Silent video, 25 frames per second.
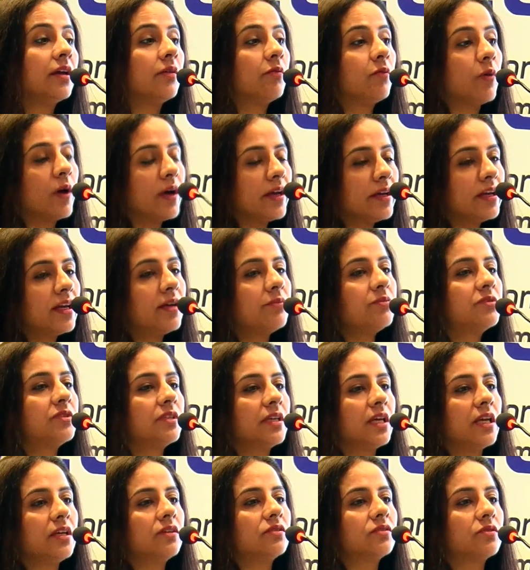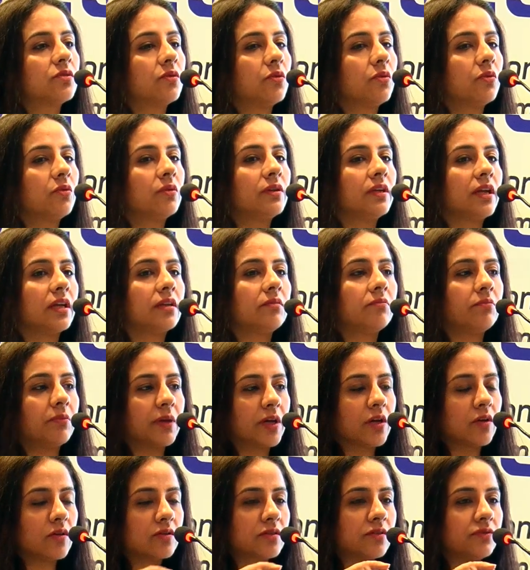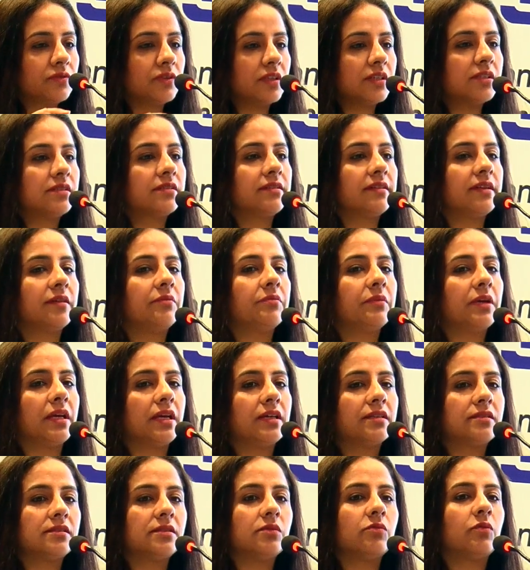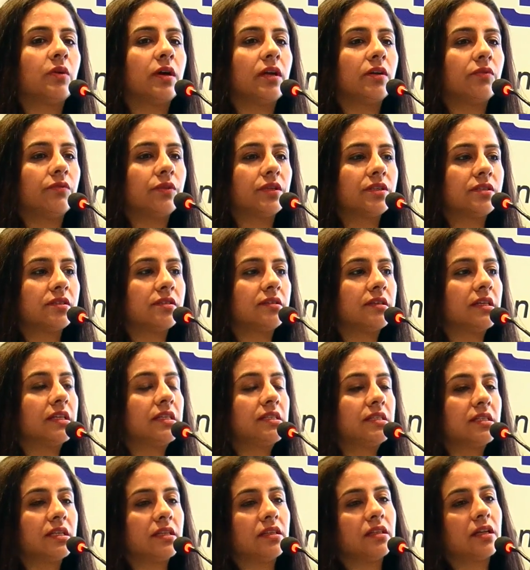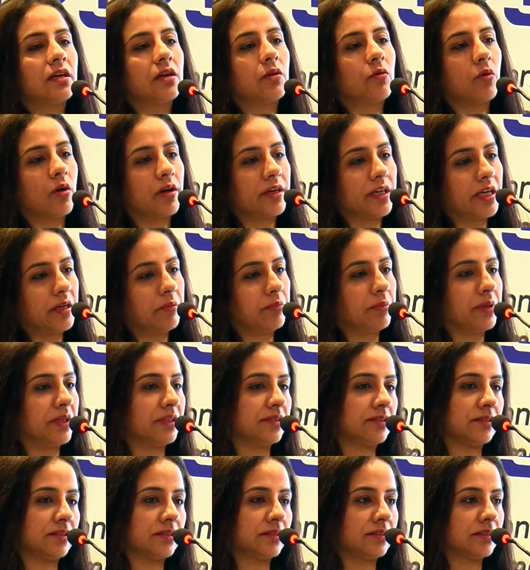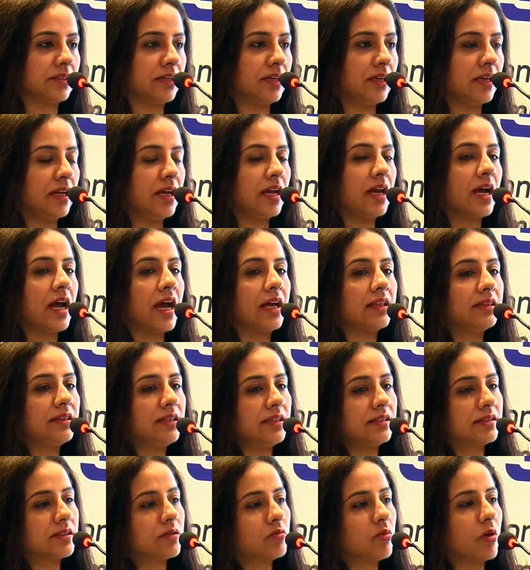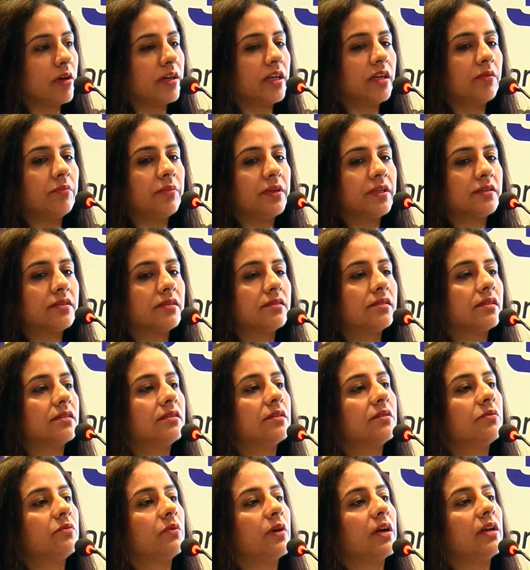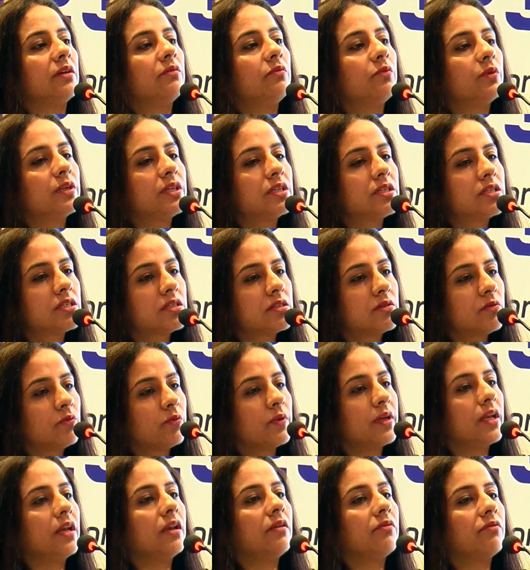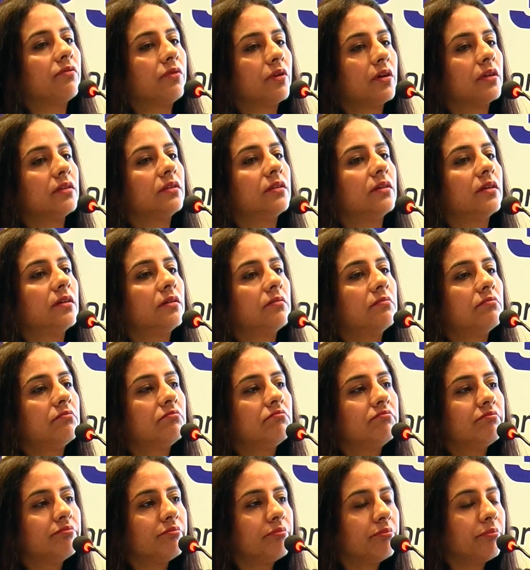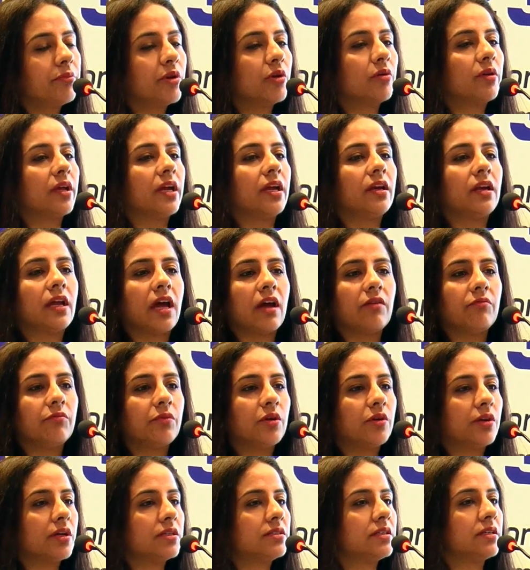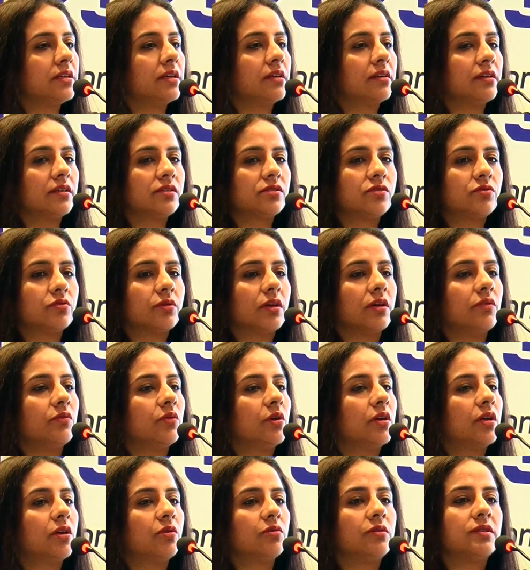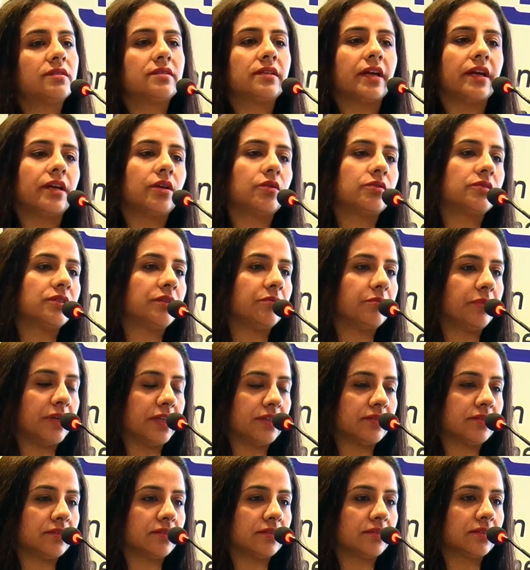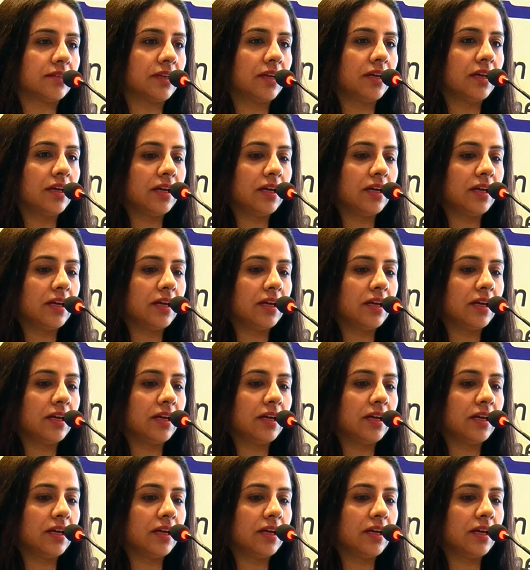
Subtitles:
Why I am saying so? That because of this rim is the one which is rich in the guanine bases. And these guanine bases are the one which will further mutate, have mutagenic risk to convert to the cytosine bases.